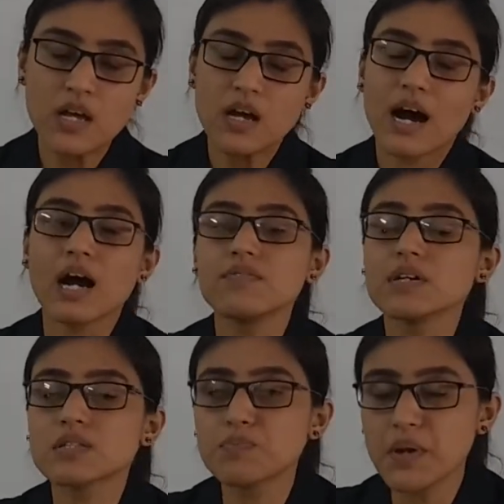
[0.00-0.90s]
I
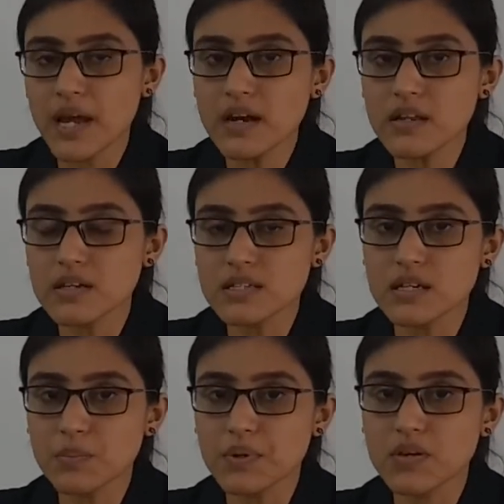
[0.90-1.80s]
have explained this
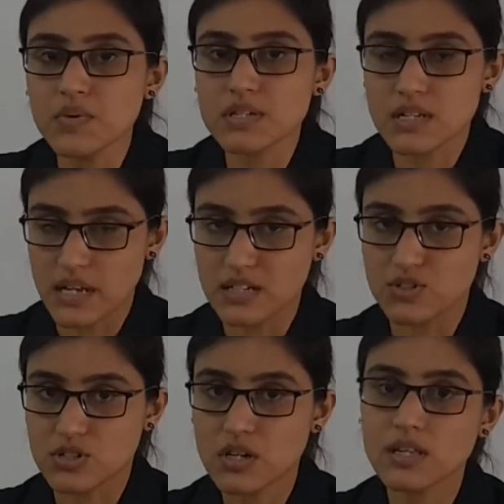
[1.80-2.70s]
in previous
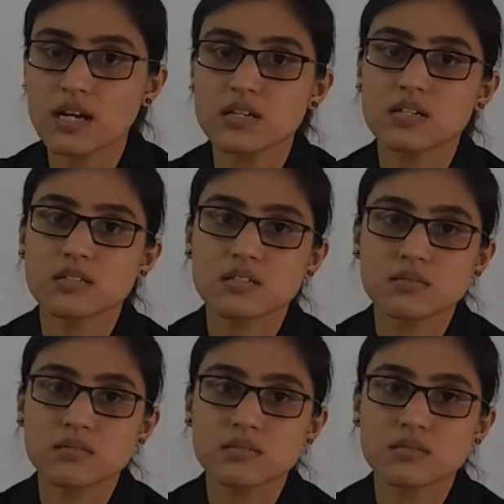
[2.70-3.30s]
lecture that